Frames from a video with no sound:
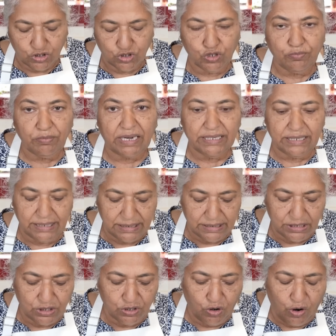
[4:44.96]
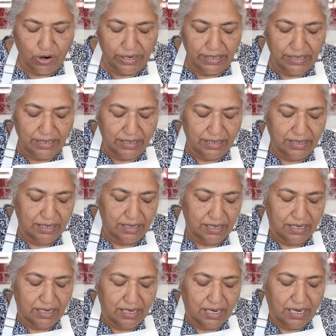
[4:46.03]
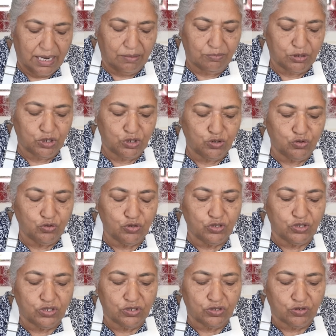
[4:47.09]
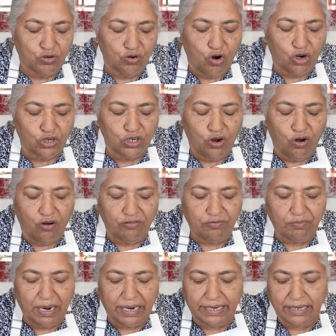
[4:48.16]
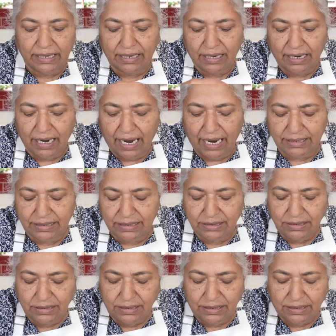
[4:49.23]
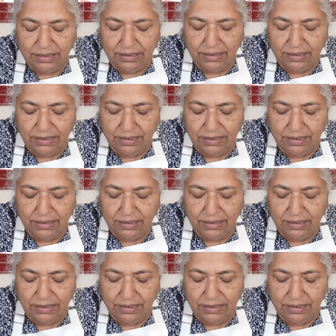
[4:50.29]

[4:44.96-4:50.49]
To my heated oil, I'm going to use 1/4 of my onions.